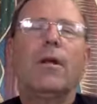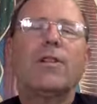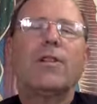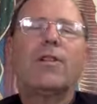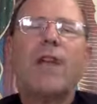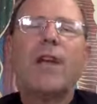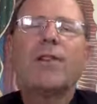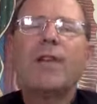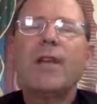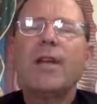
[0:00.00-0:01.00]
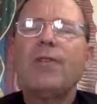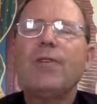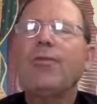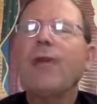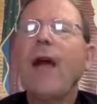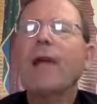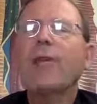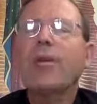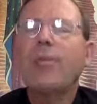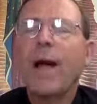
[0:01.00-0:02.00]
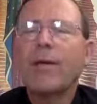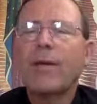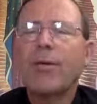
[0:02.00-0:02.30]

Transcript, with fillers: They suggest that he do not go back